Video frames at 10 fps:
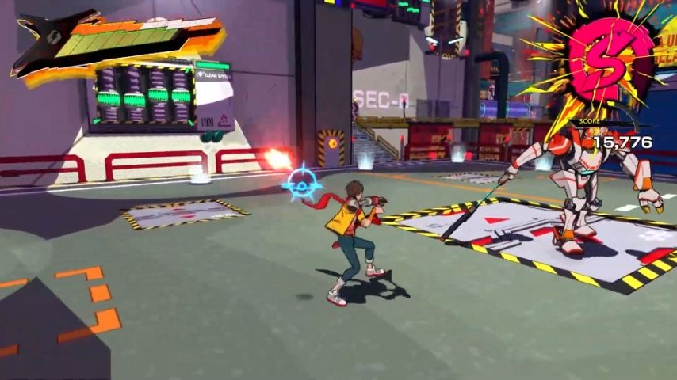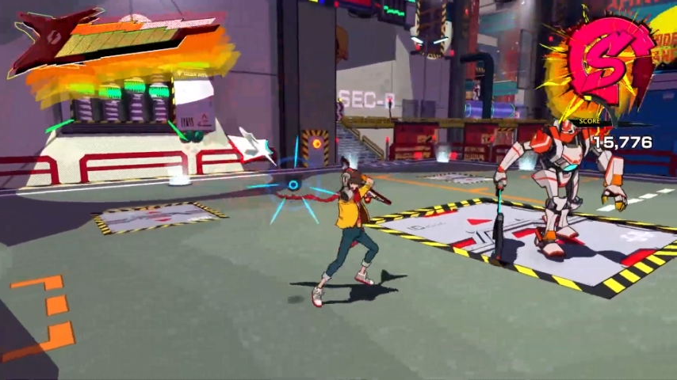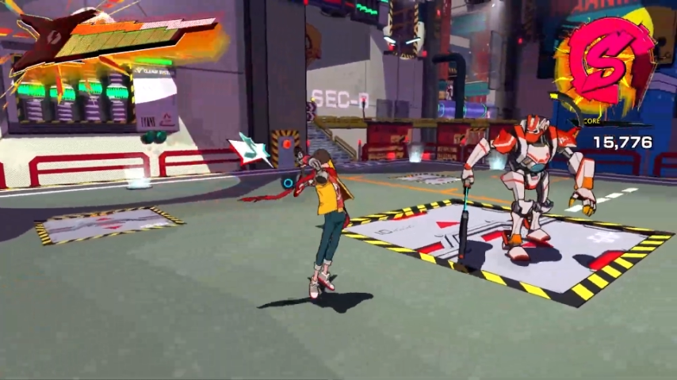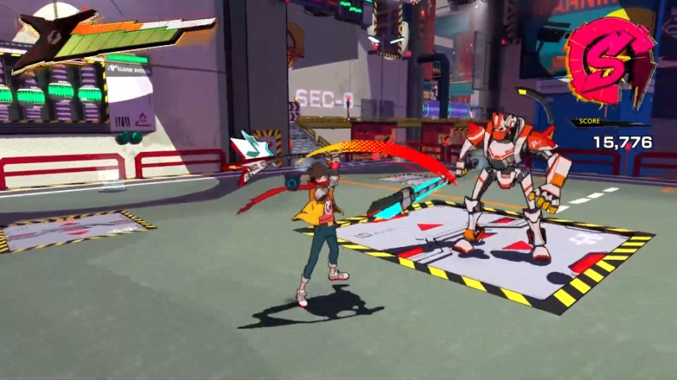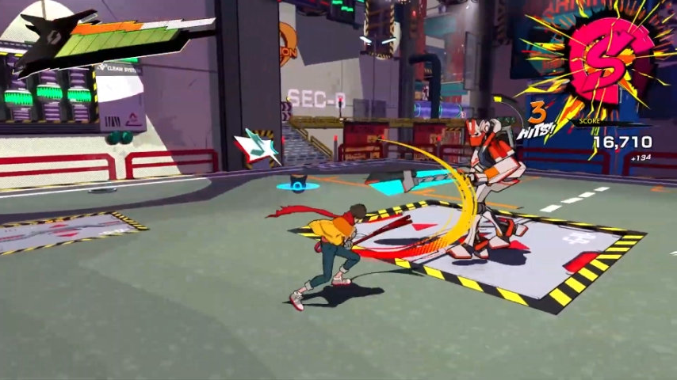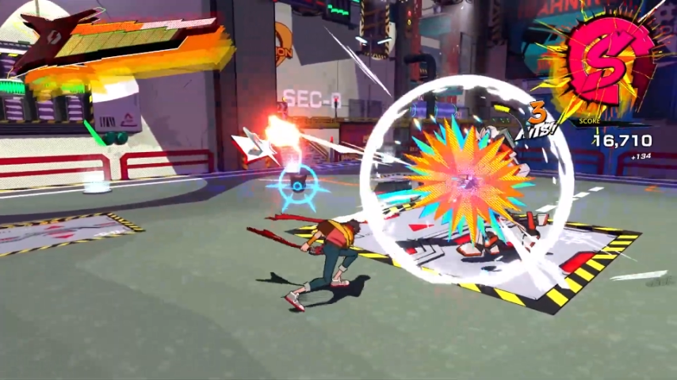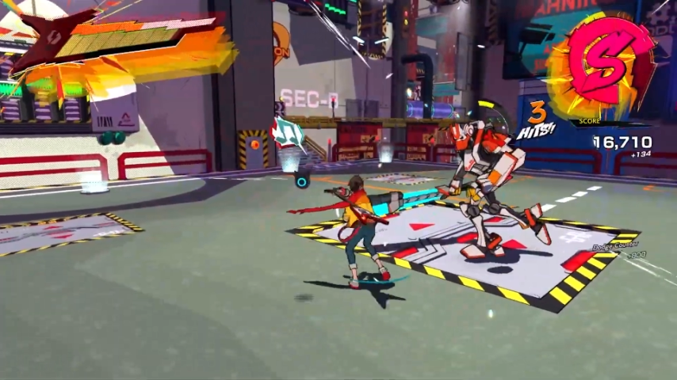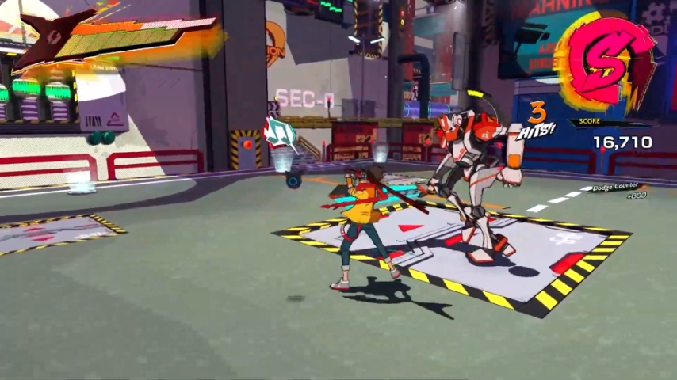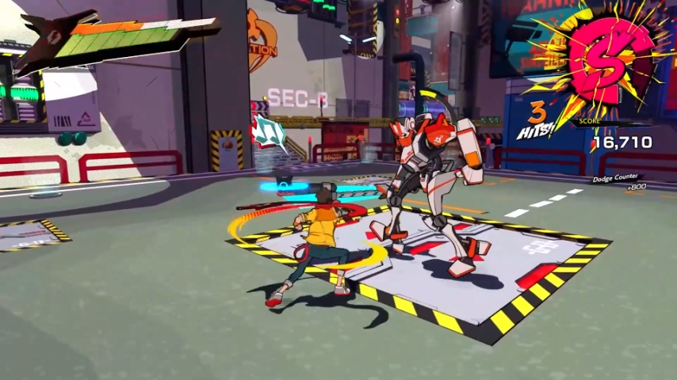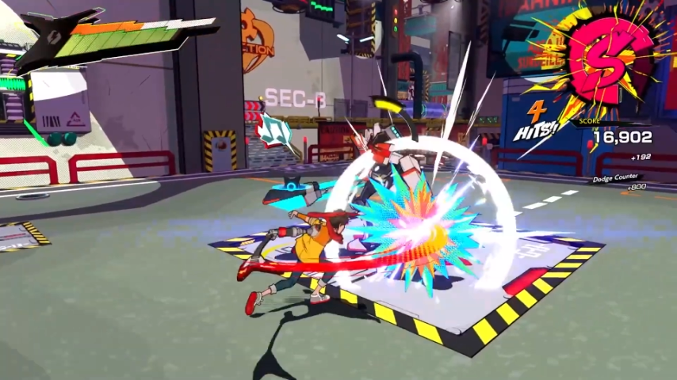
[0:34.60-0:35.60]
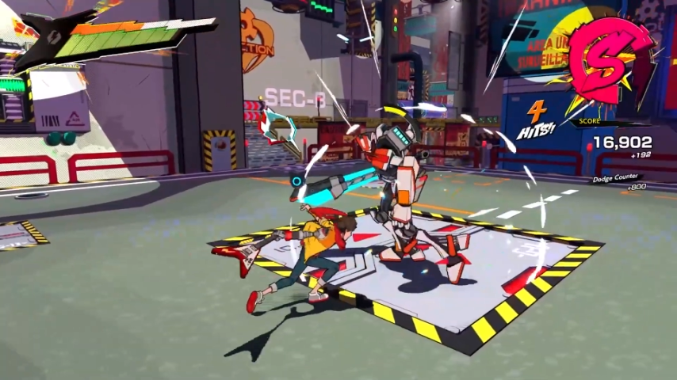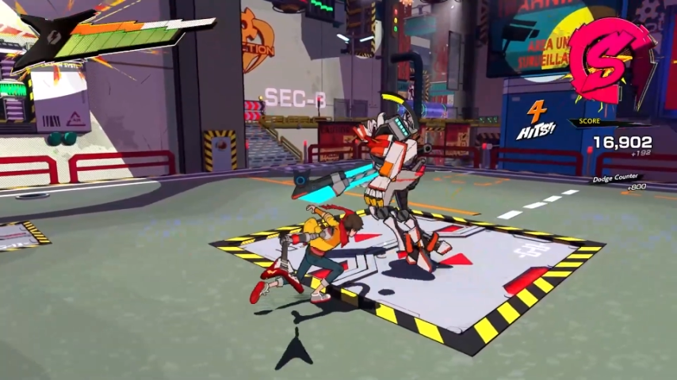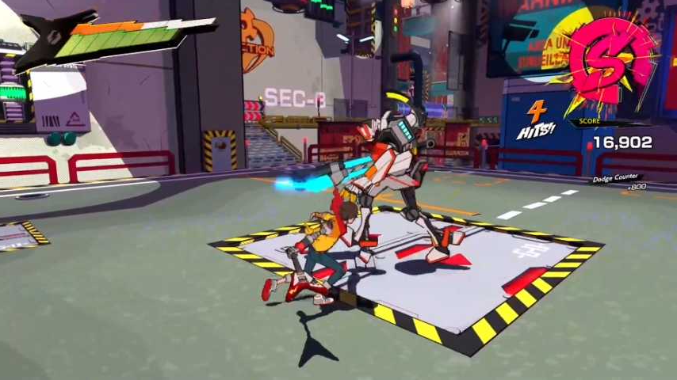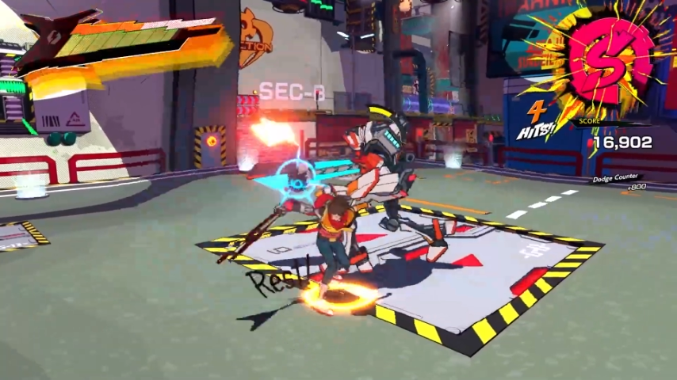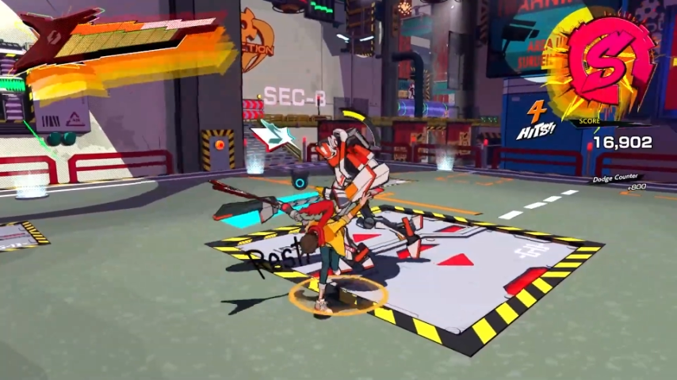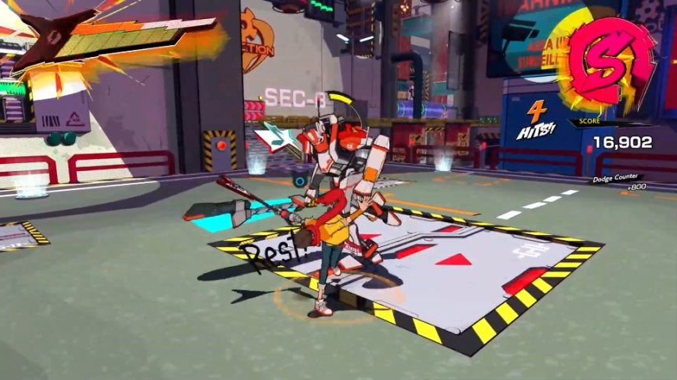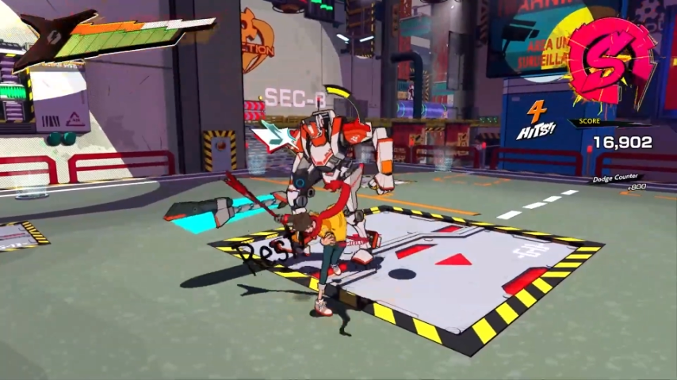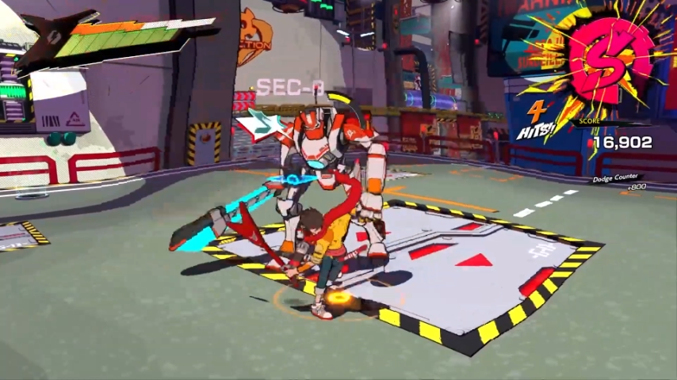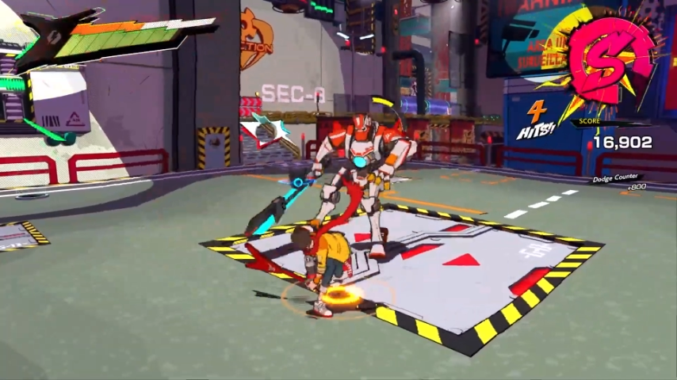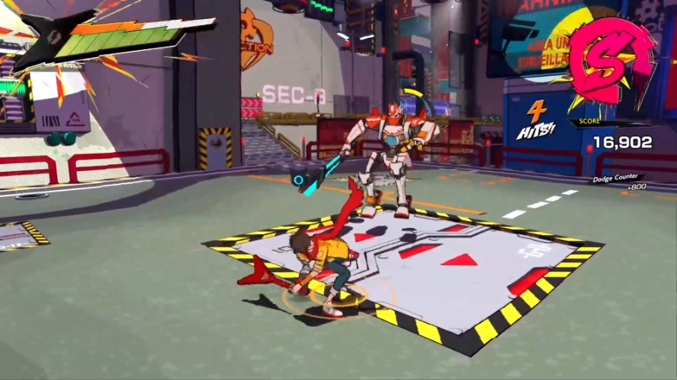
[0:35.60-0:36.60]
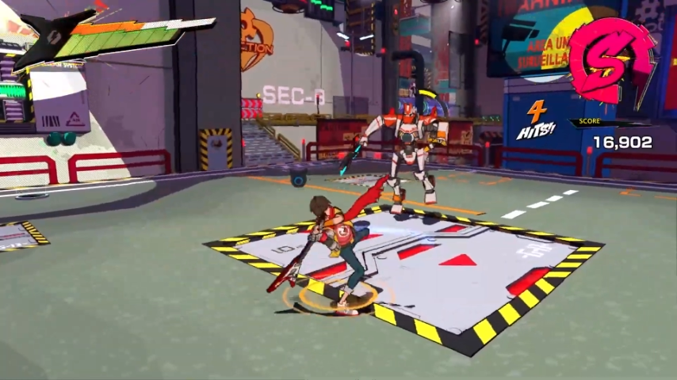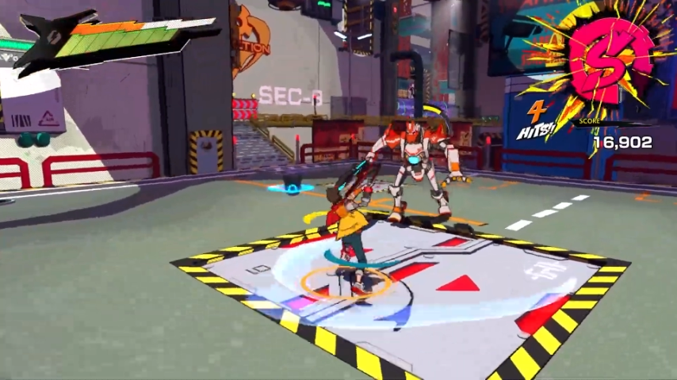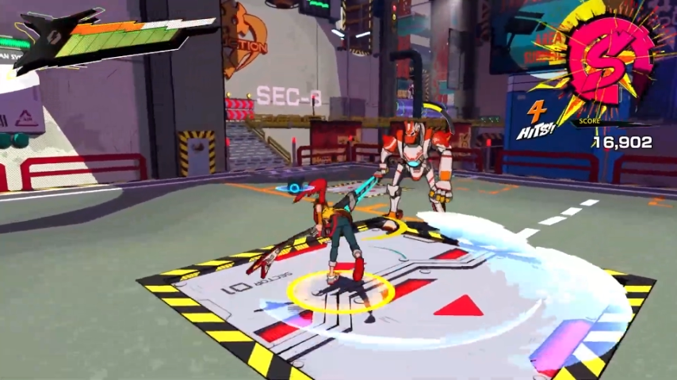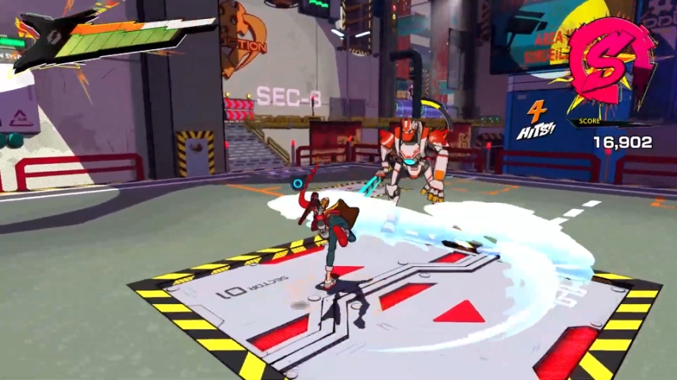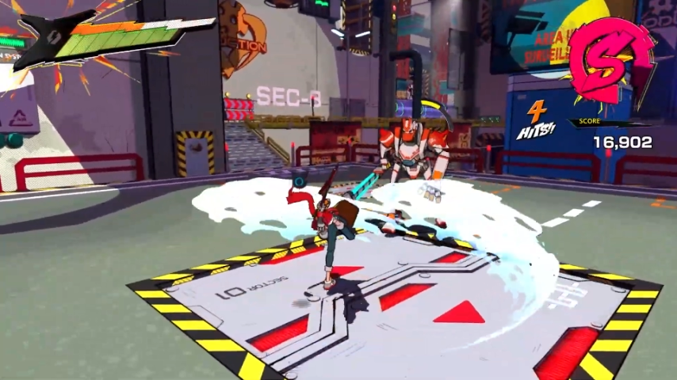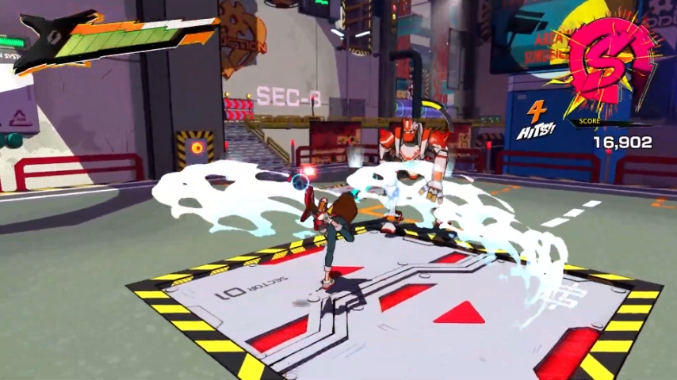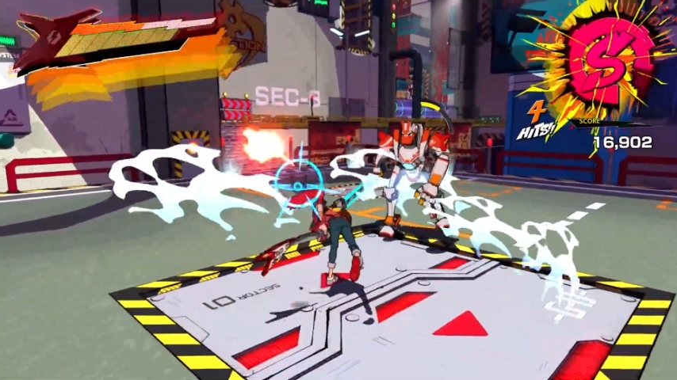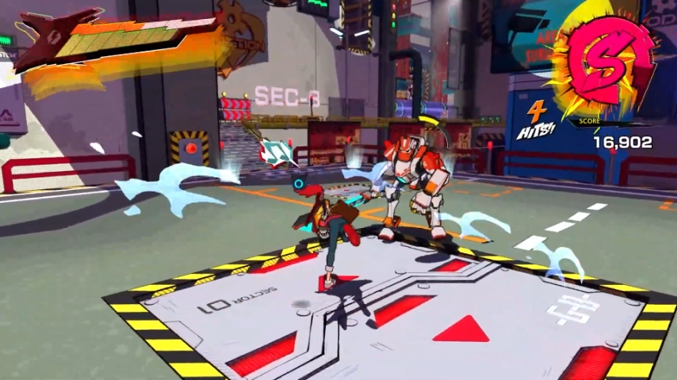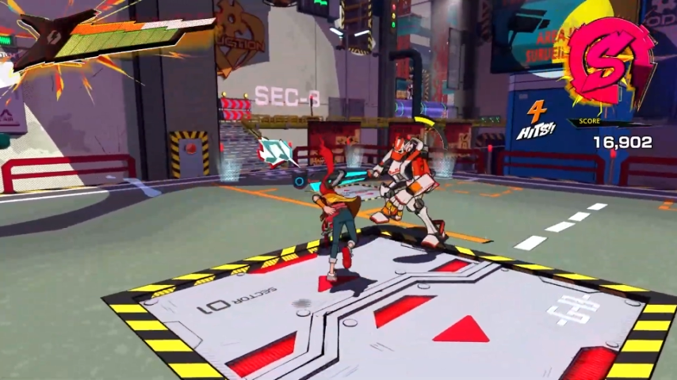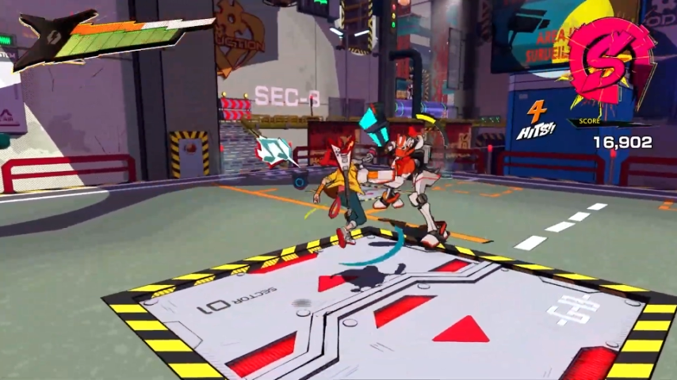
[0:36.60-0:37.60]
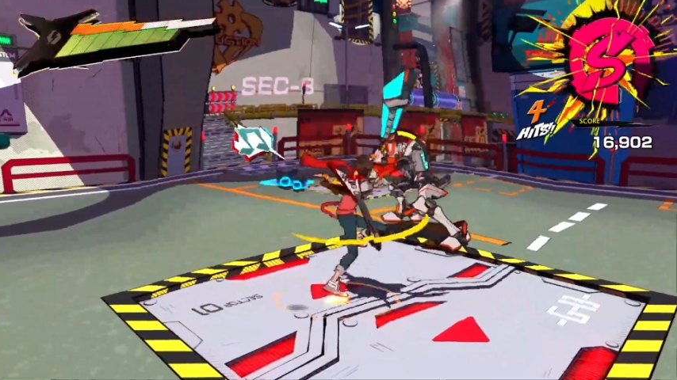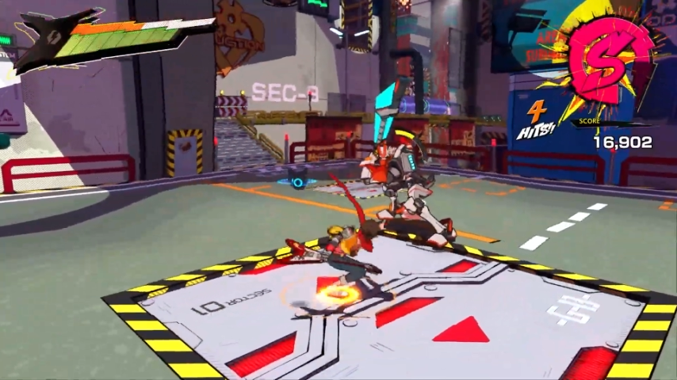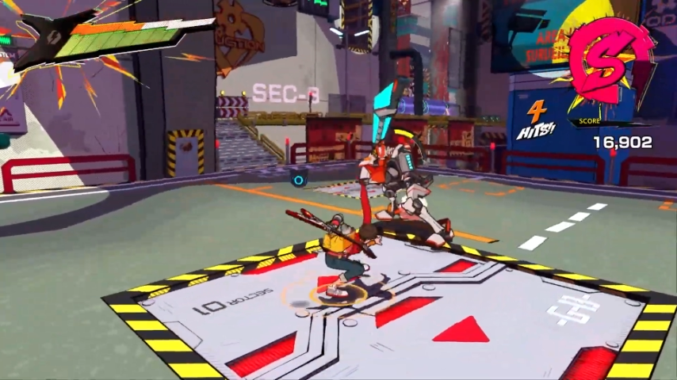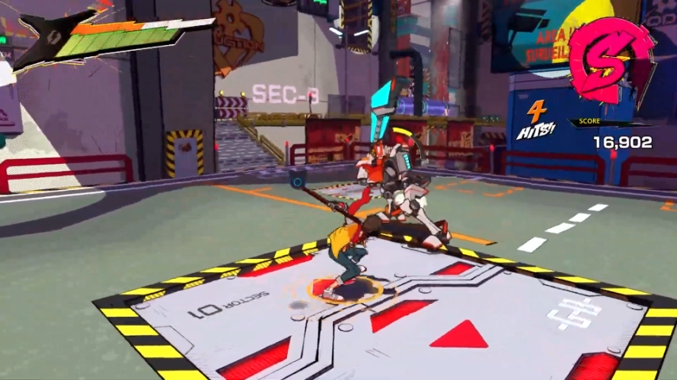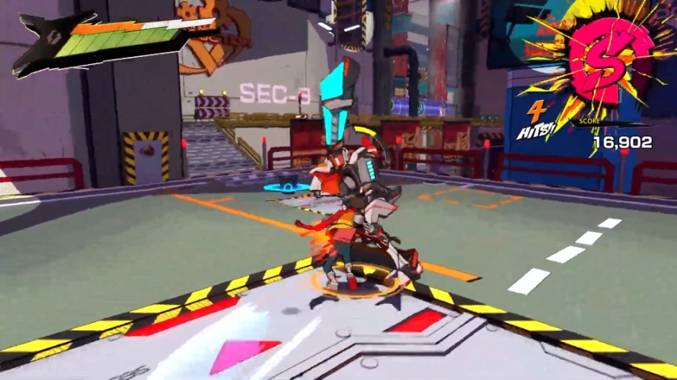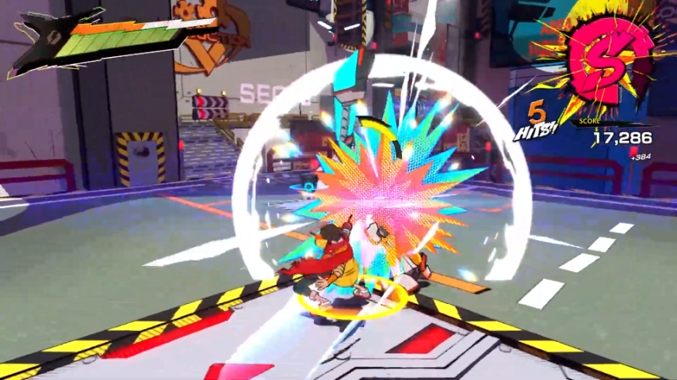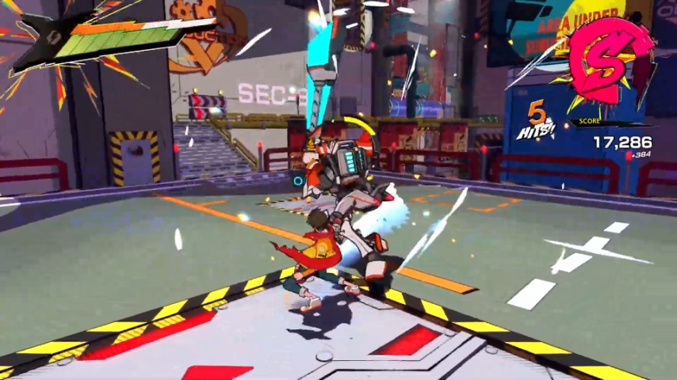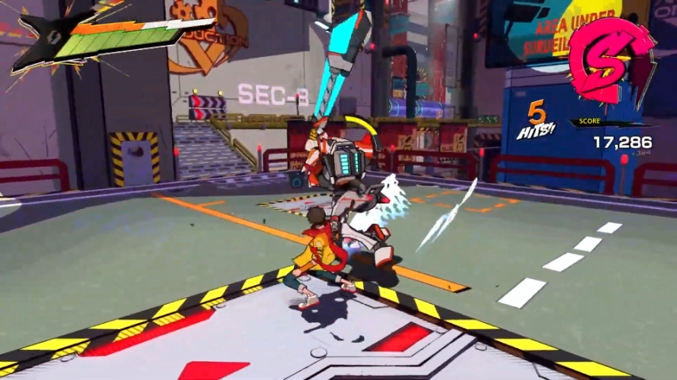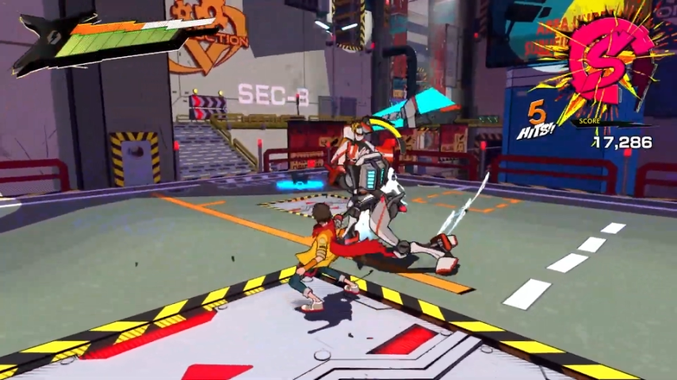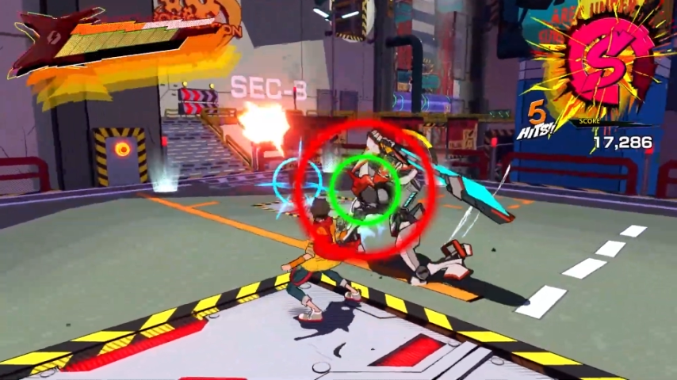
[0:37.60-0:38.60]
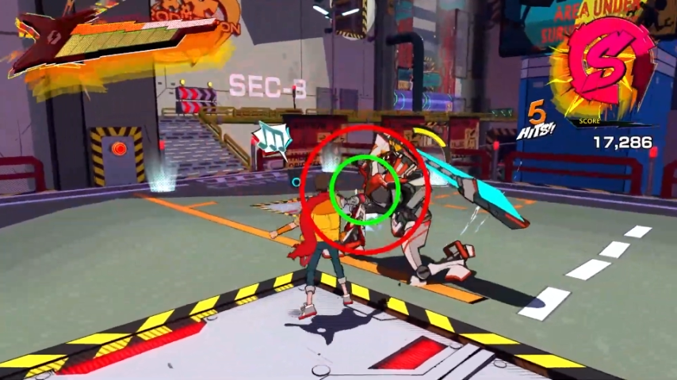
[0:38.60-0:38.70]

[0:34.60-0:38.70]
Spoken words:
[unreadable: no face in view]